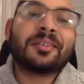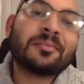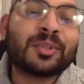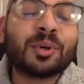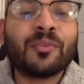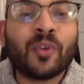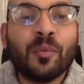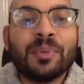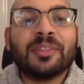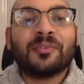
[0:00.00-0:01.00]
we'll sort of
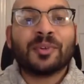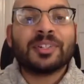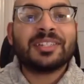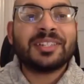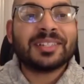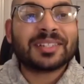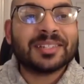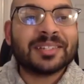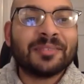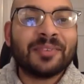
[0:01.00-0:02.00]
open the floor to Jessica
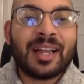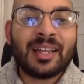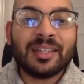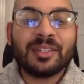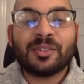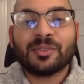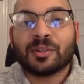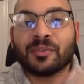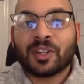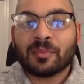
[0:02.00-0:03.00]
and Savan to
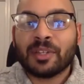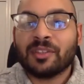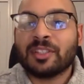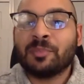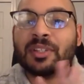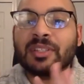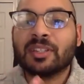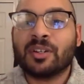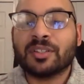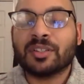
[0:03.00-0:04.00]
sort of talk about their experience
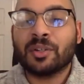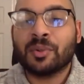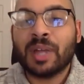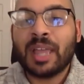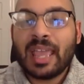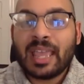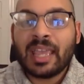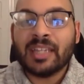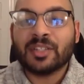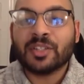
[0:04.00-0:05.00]
and also
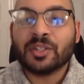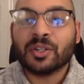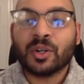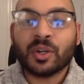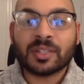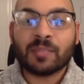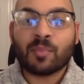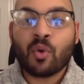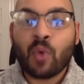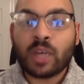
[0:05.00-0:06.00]
answer some
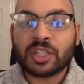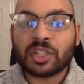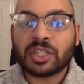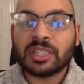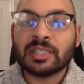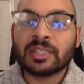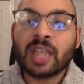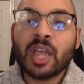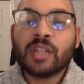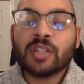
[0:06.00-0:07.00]
questions.
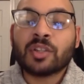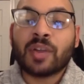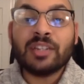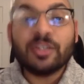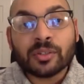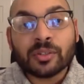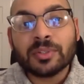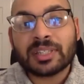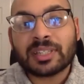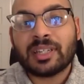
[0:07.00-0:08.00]
So I do
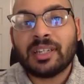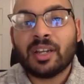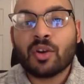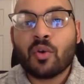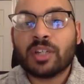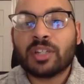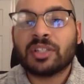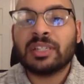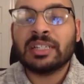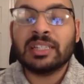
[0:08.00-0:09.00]
see a
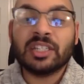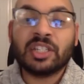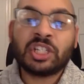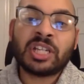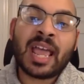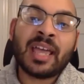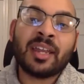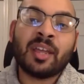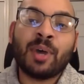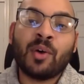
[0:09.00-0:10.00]
question in the chat
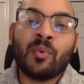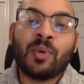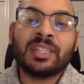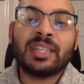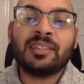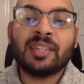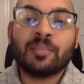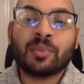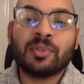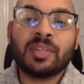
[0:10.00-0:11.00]
about what's a
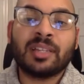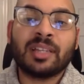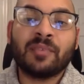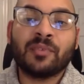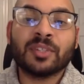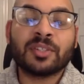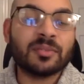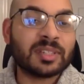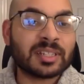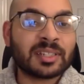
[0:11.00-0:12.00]
typical day like for a
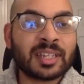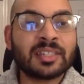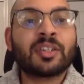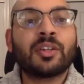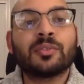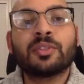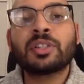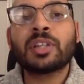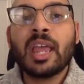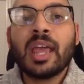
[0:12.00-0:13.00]
student success coach,